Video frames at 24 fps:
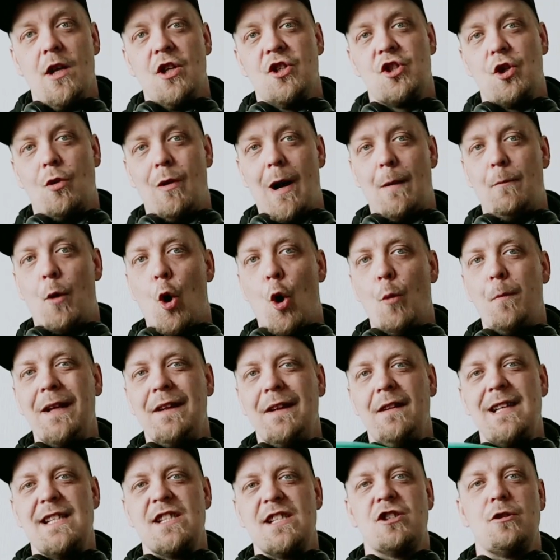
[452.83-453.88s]
So I'm
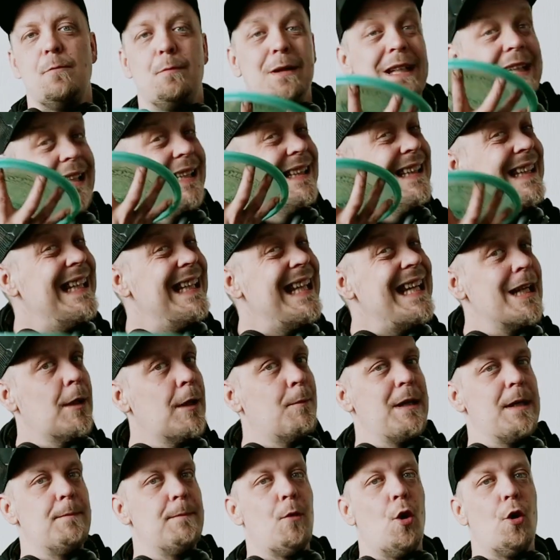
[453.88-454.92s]
hoping this to be a
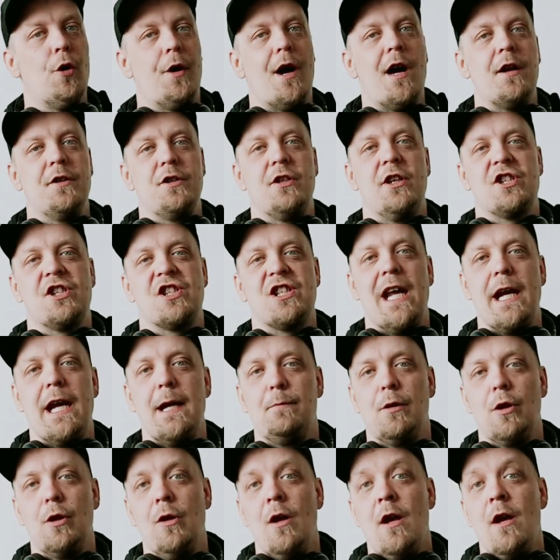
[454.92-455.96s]
little bit more
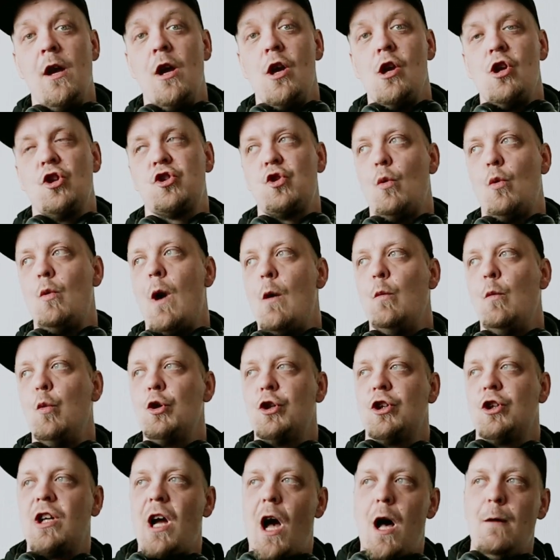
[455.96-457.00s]
understable. So I
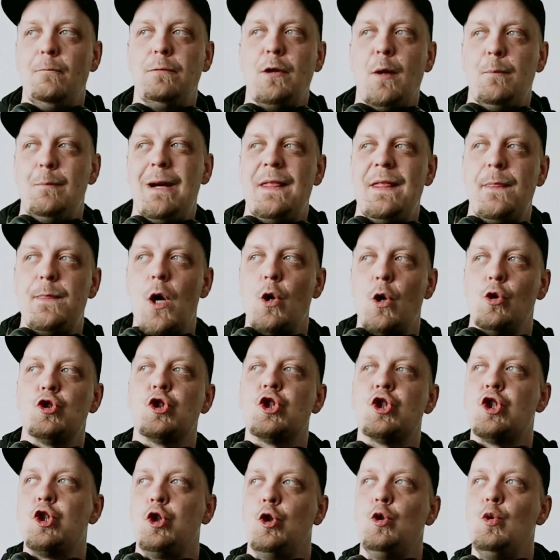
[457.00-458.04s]
would complement
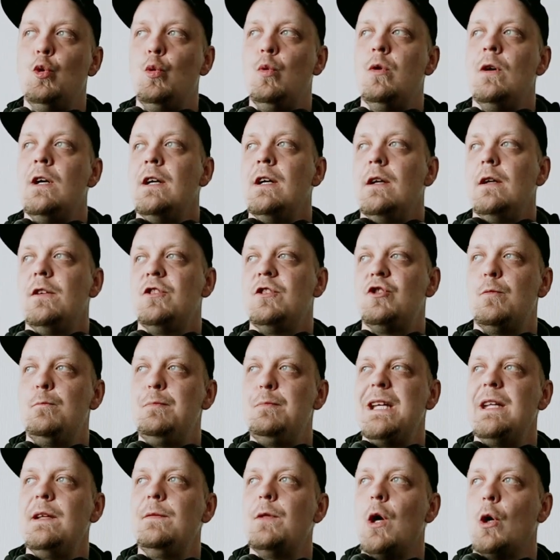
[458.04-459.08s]
those two to
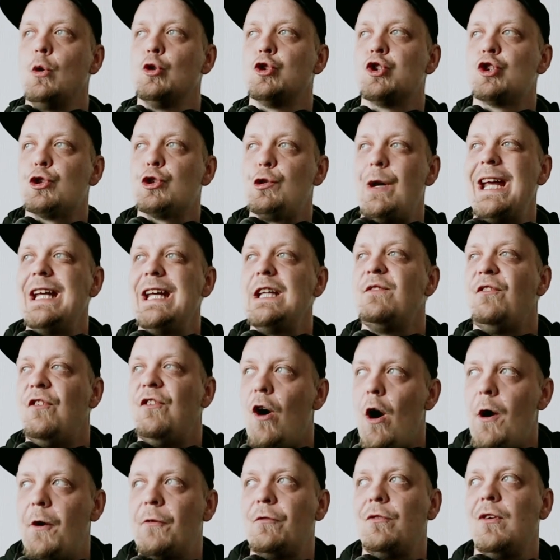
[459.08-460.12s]
be those straight
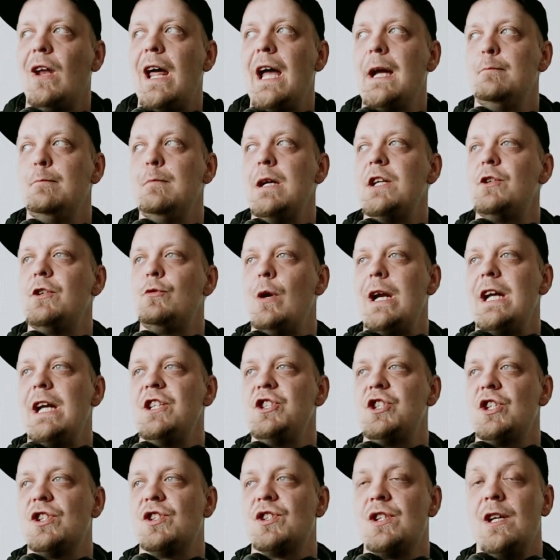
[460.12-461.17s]
far flying
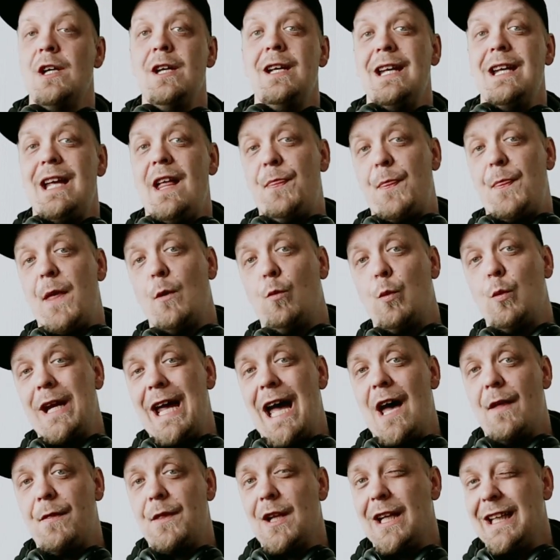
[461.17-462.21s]
mid-ranges. And then we
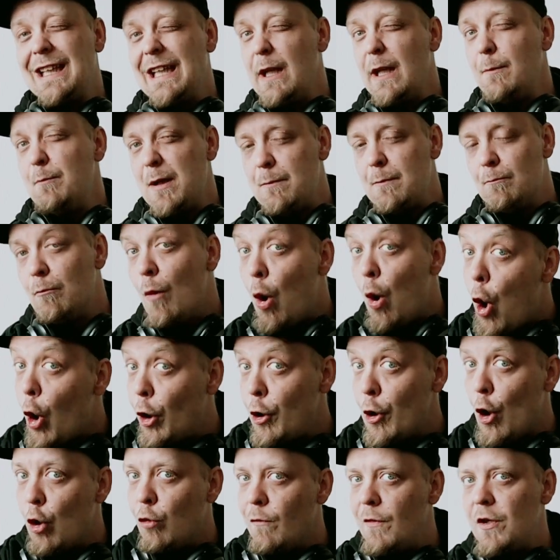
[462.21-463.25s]
have a little bit
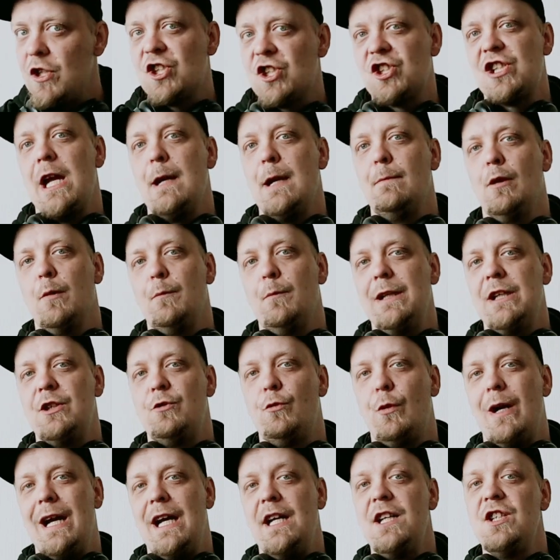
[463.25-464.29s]
more overstable
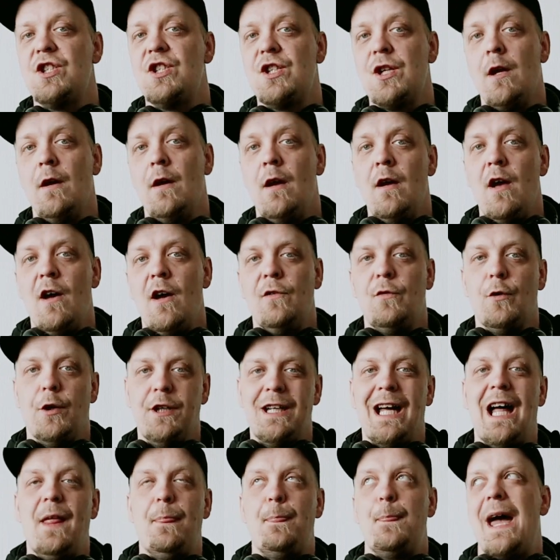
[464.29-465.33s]
mid-range for
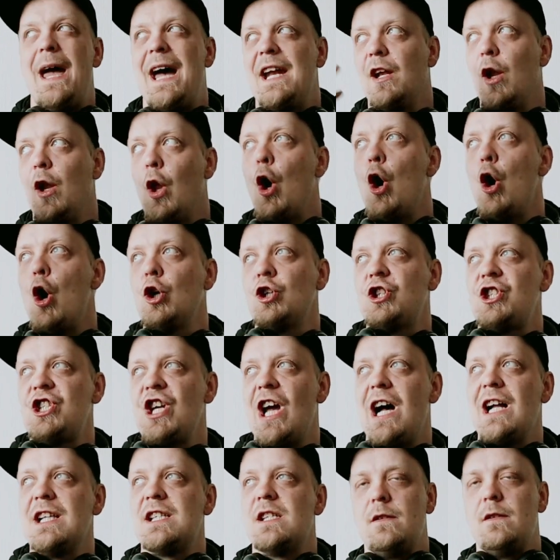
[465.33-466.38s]
not that long
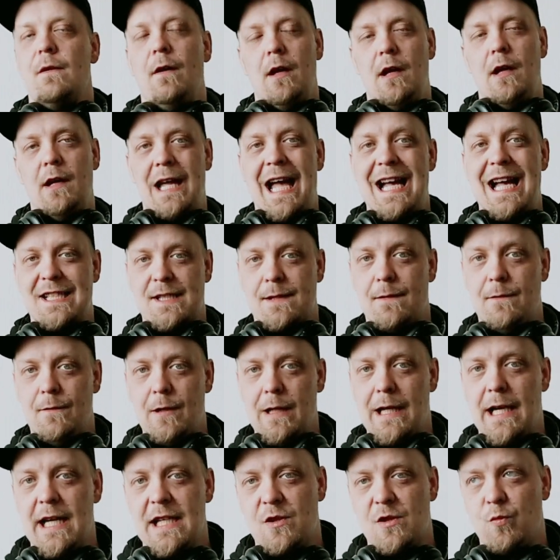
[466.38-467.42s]
shots as
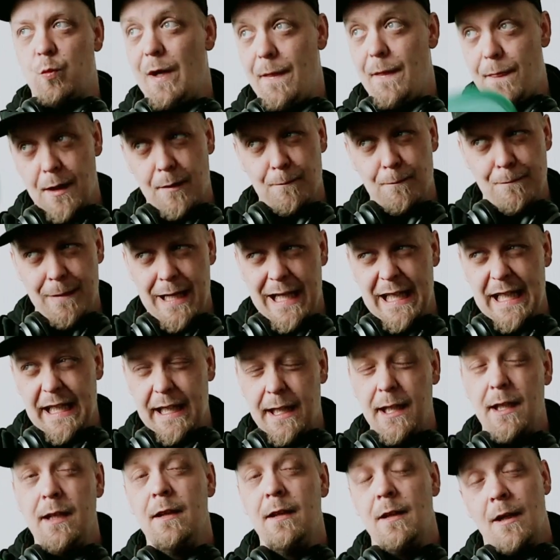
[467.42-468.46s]
with the
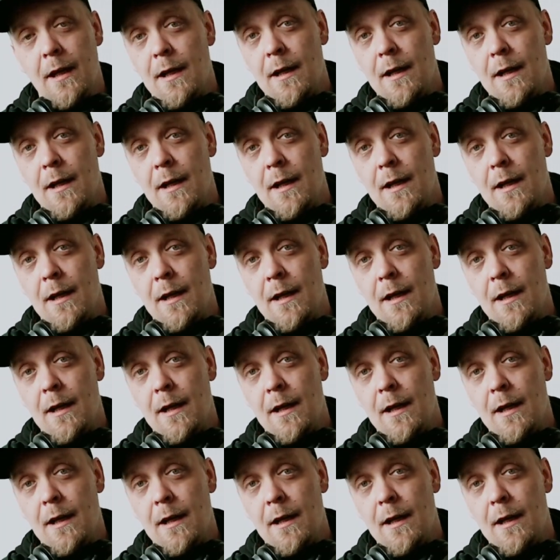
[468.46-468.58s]
MIDI.